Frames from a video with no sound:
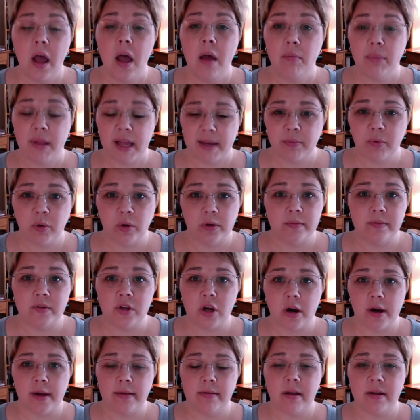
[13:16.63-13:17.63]
Blackboard.
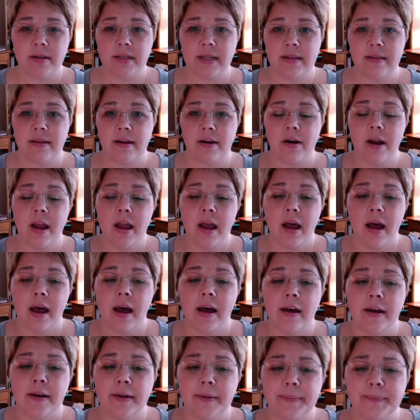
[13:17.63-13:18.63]
Sorry, lost it there.
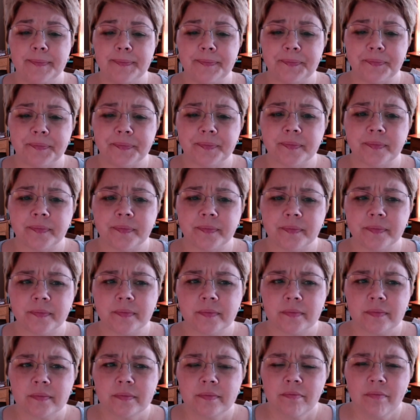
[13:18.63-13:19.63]
Know
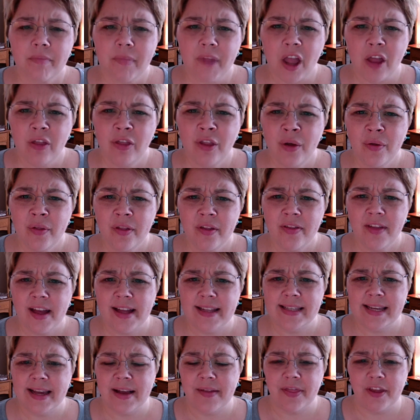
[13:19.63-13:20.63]
that
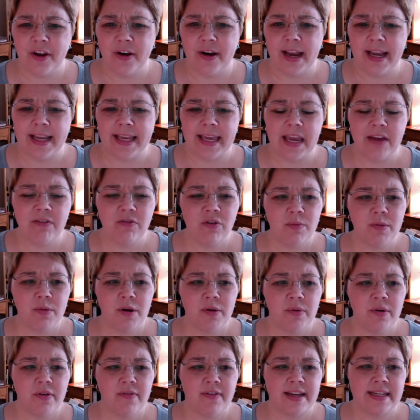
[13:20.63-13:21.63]
that's out there. I can't
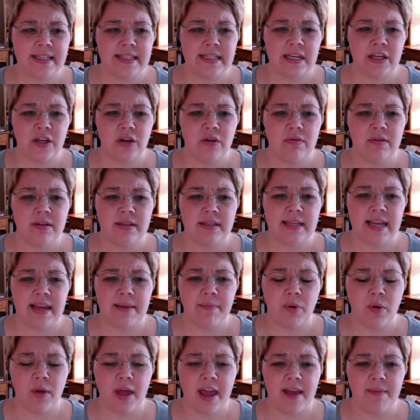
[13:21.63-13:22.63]
remember if I sent you the
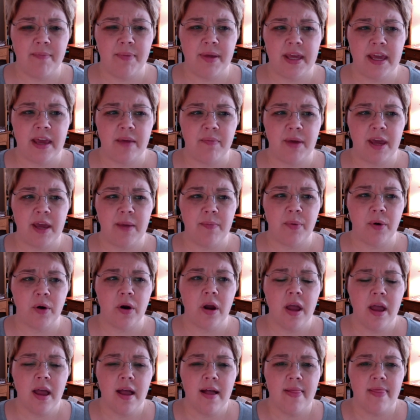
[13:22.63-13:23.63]
sample APA paper
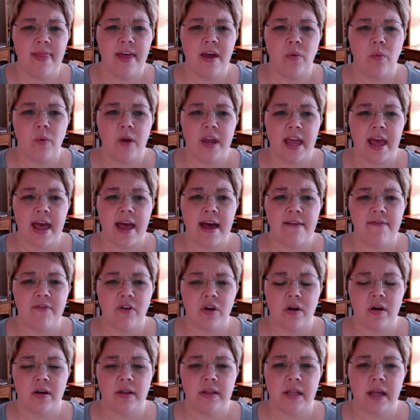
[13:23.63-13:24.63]
that we have
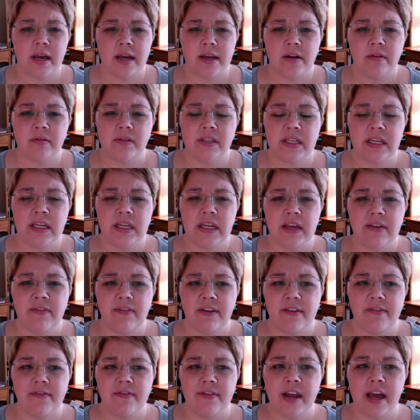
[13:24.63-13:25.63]
online. I'll see if
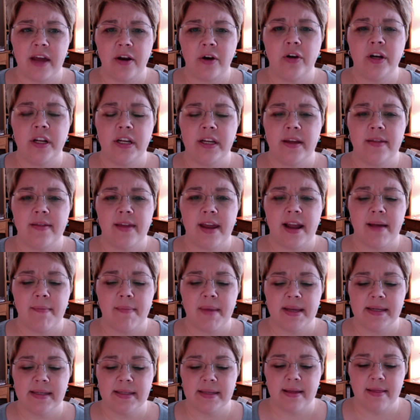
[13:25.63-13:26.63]
I've not already done that. I
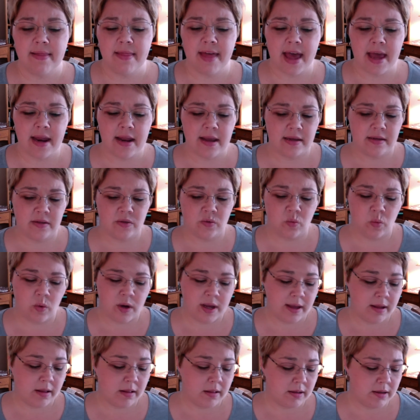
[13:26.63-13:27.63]
may send that as
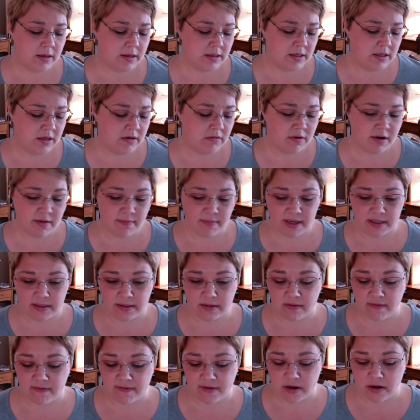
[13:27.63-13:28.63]
well. I need to write
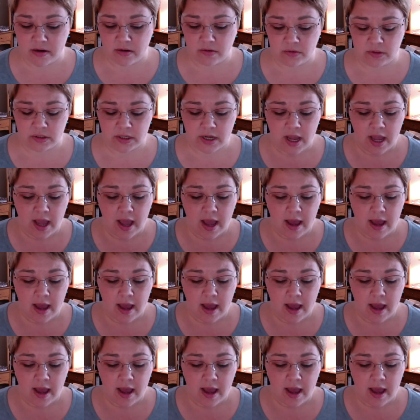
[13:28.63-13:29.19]
myself a note.